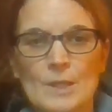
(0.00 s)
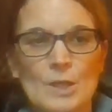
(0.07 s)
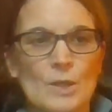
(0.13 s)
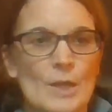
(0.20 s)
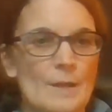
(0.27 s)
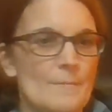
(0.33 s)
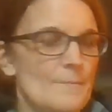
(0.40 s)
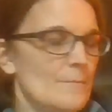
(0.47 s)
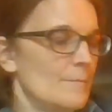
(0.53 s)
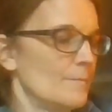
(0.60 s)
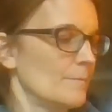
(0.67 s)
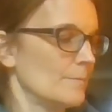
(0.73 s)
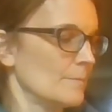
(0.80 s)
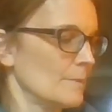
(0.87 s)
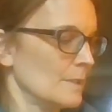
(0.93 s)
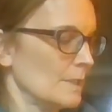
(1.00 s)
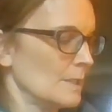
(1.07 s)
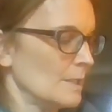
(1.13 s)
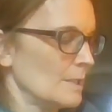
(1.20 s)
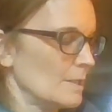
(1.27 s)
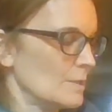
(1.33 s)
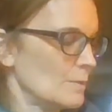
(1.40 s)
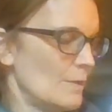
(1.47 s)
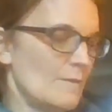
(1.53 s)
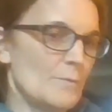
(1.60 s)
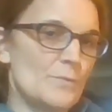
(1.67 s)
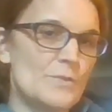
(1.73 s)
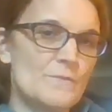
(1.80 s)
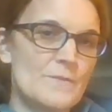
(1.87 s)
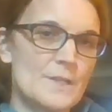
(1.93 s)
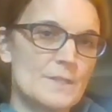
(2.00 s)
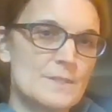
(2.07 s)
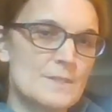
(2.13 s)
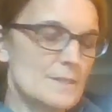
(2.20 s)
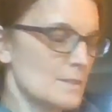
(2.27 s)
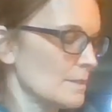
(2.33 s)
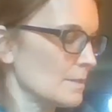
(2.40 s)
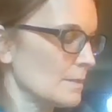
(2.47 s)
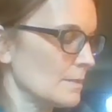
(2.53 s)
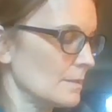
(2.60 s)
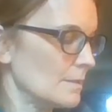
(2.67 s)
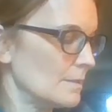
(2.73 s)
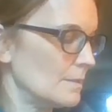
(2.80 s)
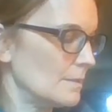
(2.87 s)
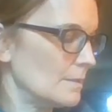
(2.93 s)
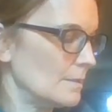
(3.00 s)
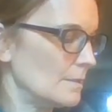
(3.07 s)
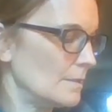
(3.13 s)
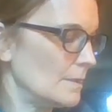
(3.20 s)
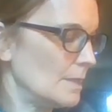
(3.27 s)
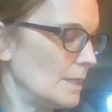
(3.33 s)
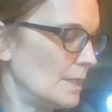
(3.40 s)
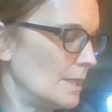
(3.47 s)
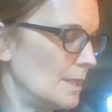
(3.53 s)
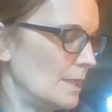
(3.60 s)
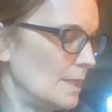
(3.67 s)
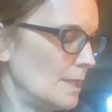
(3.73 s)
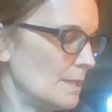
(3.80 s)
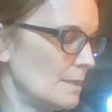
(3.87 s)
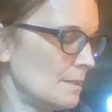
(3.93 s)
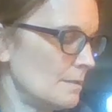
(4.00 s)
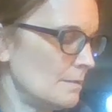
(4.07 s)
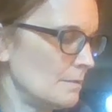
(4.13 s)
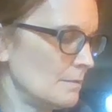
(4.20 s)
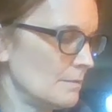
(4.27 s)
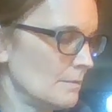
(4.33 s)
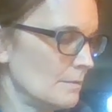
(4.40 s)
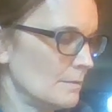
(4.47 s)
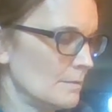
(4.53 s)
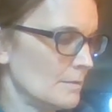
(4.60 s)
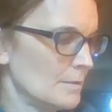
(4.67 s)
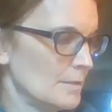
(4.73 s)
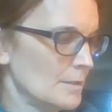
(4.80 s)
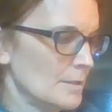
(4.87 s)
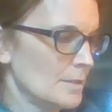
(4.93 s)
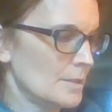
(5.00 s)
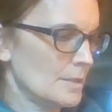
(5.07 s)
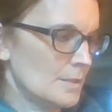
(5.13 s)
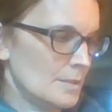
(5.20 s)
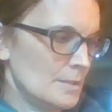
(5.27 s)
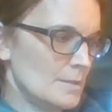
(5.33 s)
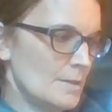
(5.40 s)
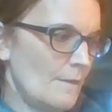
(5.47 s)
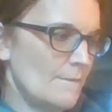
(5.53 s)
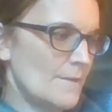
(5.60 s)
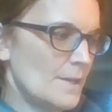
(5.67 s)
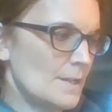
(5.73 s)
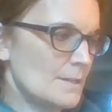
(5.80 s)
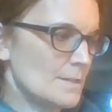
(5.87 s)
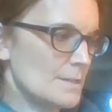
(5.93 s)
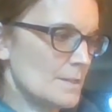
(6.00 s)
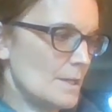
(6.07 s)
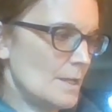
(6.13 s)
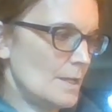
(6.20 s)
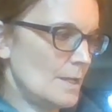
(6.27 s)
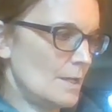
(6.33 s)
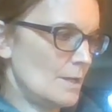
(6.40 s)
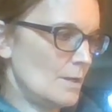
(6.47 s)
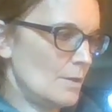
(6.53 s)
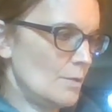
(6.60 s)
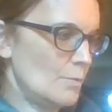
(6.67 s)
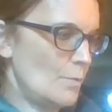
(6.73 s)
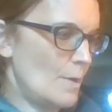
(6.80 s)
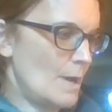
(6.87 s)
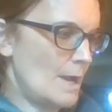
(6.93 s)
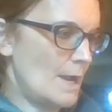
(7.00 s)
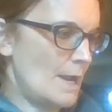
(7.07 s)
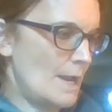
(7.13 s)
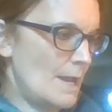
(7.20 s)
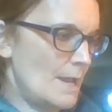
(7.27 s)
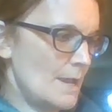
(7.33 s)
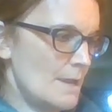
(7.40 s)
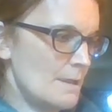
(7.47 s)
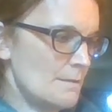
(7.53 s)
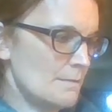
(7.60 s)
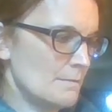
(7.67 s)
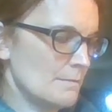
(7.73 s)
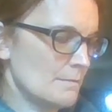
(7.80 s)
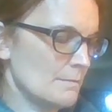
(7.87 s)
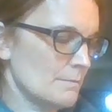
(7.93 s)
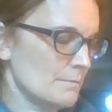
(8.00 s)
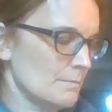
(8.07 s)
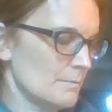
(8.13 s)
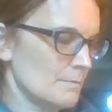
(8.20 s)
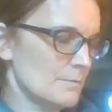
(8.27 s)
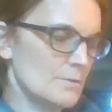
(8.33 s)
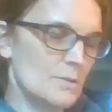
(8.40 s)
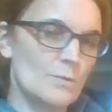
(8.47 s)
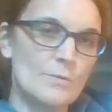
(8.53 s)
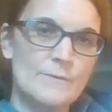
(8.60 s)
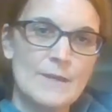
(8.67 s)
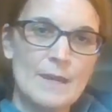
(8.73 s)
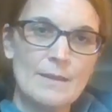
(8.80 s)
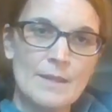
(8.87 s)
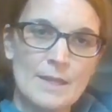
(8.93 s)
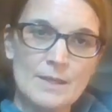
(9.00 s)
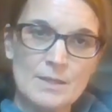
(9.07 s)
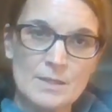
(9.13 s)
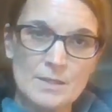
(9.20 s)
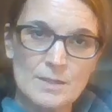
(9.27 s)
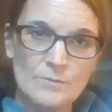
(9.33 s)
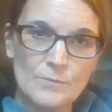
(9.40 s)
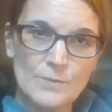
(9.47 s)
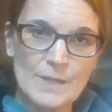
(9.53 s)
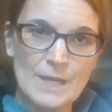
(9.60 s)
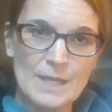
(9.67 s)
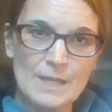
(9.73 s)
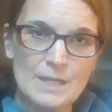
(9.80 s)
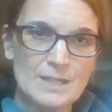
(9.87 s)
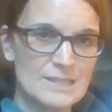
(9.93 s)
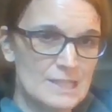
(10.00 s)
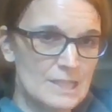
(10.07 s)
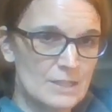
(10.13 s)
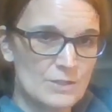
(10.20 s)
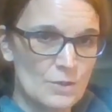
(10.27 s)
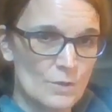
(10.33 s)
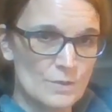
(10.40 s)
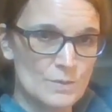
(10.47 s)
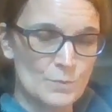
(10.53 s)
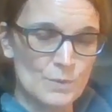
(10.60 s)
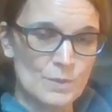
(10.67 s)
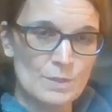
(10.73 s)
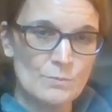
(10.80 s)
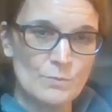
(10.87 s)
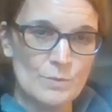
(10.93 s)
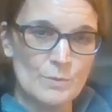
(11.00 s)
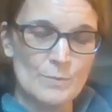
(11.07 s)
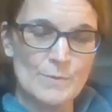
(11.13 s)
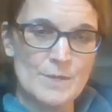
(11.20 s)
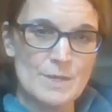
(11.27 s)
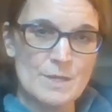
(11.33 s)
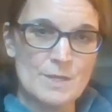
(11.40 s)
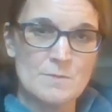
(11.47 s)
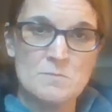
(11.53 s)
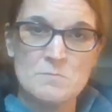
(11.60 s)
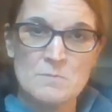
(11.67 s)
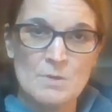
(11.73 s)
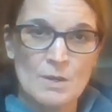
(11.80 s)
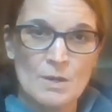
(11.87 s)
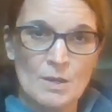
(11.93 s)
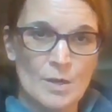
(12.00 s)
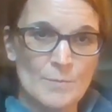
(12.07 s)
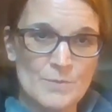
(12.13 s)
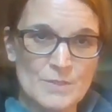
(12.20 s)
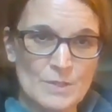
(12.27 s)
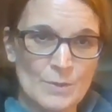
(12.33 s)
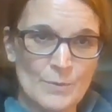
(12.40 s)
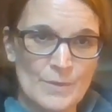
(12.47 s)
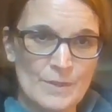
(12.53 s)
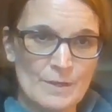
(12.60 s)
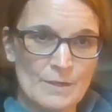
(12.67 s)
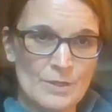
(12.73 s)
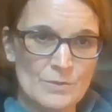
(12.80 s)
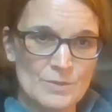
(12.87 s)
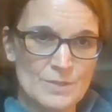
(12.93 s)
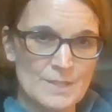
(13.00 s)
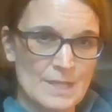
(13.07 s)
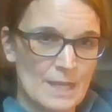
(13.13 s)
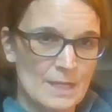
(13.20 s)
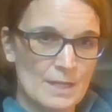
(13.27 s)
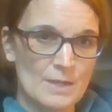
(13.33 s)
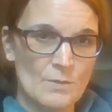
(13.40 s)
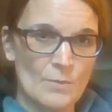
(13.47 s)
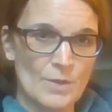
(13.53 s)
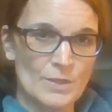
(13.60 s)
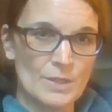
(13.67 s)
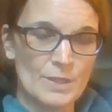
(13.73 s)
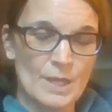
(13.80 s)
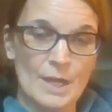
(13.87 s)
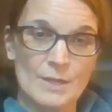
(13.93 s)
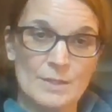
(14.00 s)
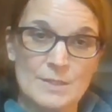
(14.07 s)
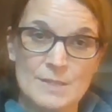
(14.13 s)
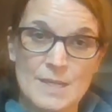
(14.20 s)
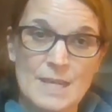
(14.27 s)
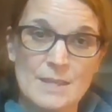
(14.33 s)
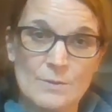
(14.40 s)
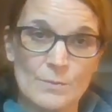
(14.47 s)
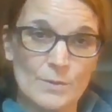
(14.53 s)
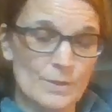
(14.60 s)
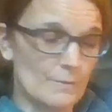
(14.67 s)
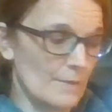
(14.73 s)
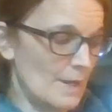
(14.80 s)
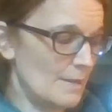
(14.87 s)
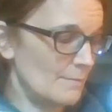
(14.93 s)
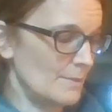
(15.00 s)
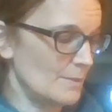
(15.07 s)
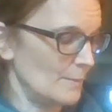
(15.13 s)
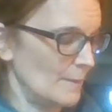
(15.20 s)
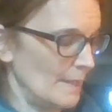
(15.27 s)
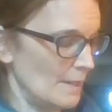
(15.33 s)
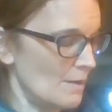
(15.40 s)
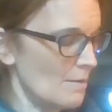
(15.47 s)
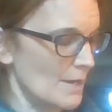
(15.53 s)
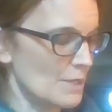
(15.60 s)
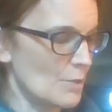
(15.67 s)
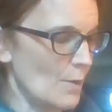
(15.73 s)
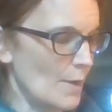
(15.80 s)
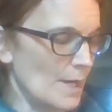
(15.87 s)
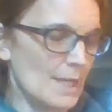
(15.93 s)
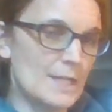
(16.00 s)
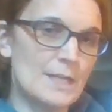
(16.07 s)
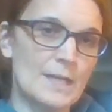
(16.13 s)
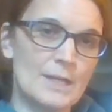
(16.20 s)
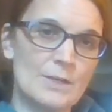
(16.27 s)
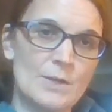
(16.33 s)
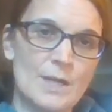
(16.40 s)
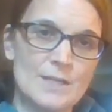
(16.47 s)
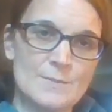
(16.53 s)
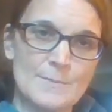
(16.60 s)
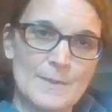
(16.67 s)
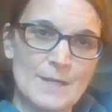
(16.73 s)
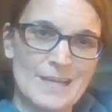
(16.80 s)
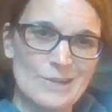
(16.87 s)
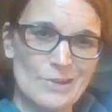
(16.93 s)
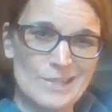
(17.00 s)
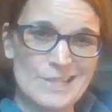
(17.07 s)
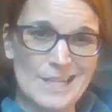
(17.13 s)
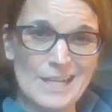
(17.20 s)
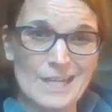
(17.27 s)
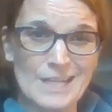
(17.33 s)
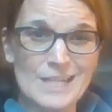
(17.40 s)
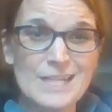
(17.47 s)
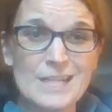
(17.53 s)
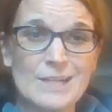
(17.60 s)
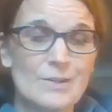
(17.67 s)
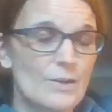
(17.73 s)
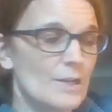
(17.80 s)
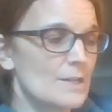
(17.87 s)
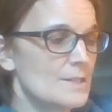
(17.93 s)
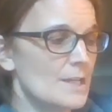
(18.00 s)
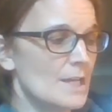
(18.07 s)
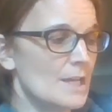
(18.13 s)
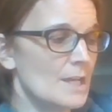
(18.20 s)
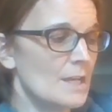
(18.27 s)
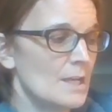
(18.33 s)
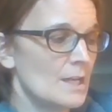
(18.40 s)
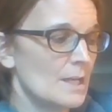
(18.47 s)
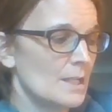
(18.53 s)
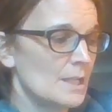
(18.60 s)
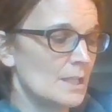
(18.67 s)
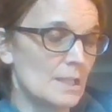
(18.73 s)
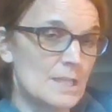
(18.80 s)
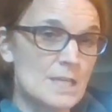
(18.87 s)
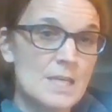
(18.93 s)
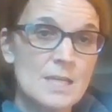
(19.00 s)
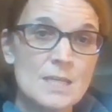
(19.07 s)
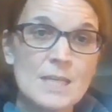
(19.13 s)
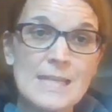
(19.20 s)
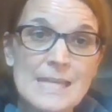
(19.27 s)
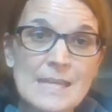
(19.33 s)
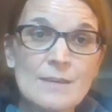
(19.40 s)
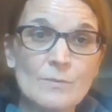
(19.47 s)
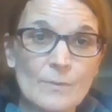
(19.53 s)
Okay, so we have the prefix un, suffix ly. So we've got, like, if we didn't know this word, we would be almost all the way there, understanding how to say the word, right? Because we're like, oh, I know un, and I know how to spell, I know how to say un, I know how to say lee,